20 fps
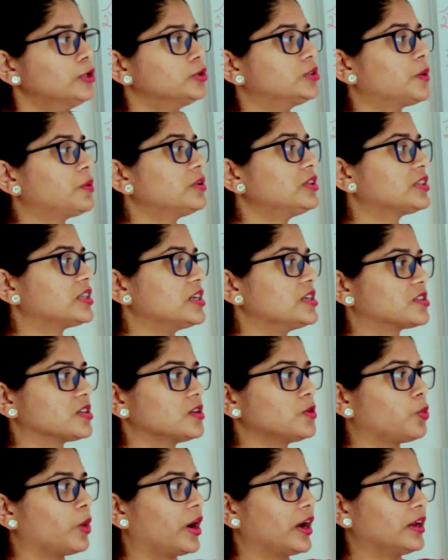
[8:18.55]
That was the
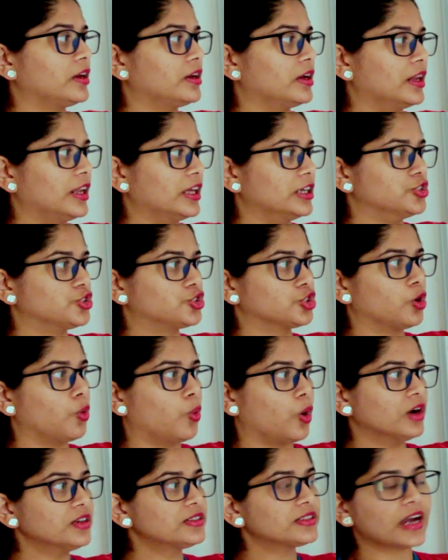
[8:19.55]
reason why Lencho
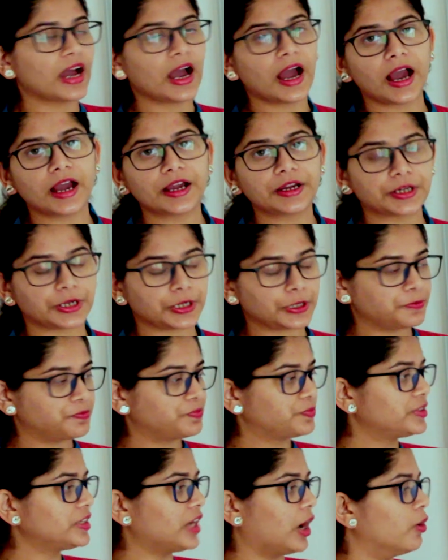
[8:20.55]
was angry.
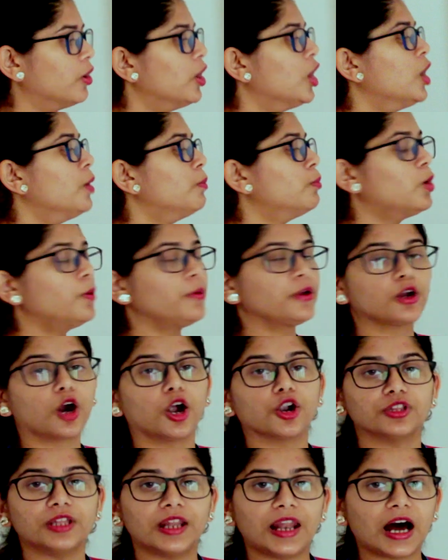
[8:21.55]
Now, moving
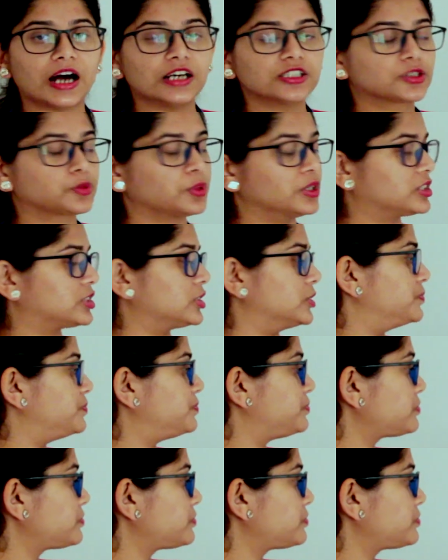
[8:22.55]
on to the last question.